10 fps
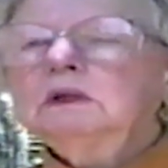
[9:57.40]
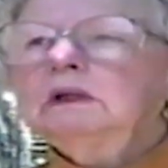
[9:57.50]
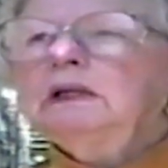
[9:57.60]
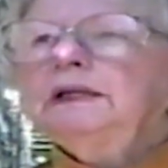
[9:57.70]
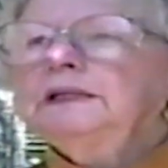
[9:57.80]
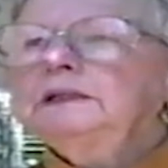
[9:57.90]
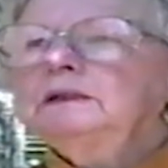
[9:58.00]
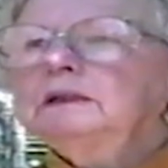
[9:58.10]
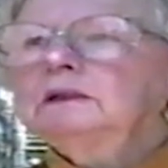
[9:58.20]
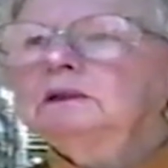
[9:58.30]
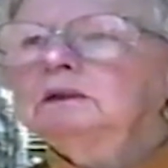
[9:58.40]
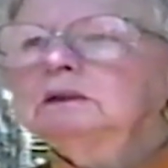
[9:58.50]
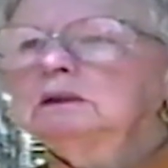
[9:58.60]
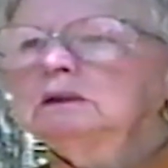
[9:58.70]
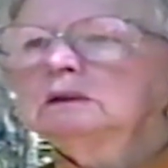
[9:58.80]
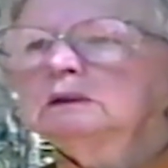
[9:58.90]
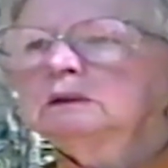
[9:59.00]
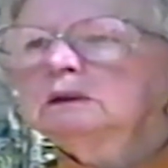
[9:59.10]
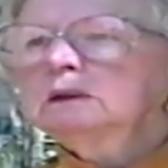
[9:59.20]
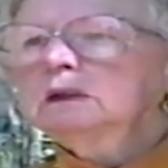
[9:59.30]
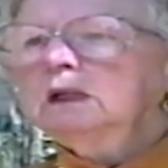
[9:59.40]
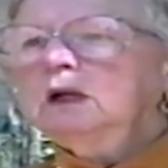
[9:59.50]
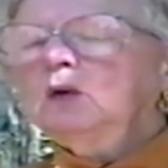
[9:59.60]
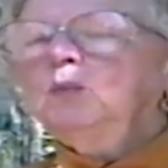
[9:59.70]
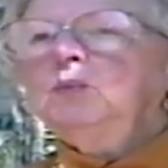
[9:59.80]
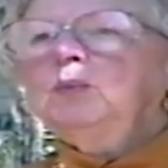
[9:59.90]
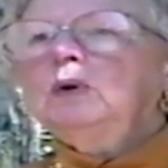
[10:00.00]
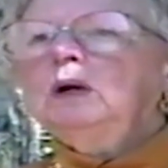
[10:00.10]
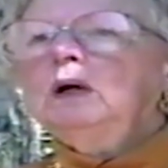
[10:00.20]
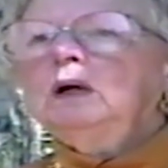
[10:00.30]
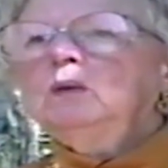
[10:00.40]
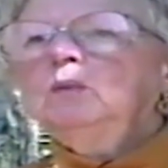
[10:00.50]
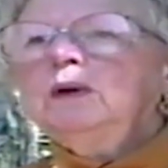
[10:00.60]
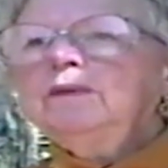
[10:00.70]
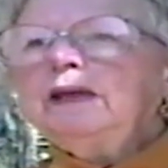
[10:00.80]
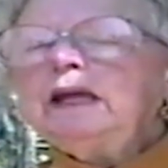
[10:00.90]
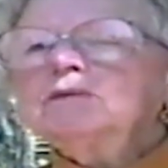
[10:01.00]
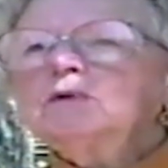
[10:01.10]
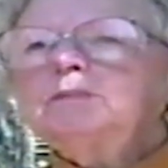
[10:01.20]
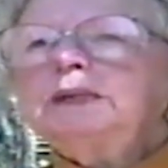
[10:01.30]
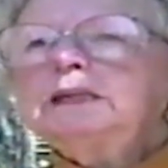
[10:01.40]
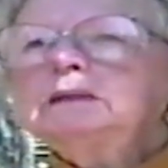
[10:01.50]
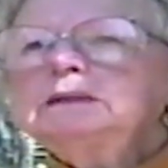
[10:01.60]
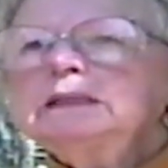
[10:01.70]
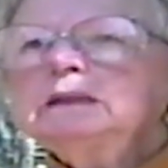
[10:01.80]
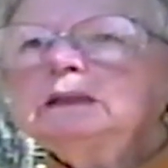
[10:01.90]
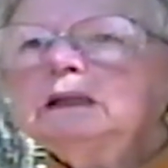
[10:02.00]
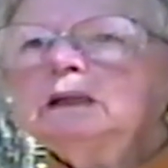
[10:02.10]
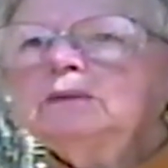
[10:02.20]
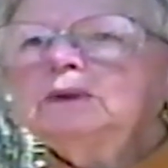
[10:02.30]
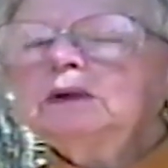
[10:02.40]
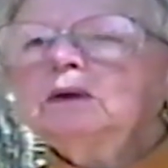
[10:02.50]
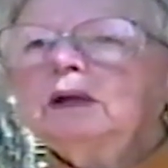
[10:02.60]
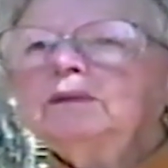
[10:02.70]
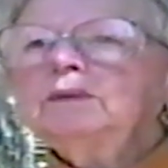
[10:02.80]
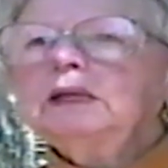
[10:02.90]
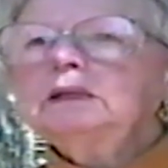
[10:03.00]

What do you mean a beer can competition? What do they do? Well, they have a big tent out there, and they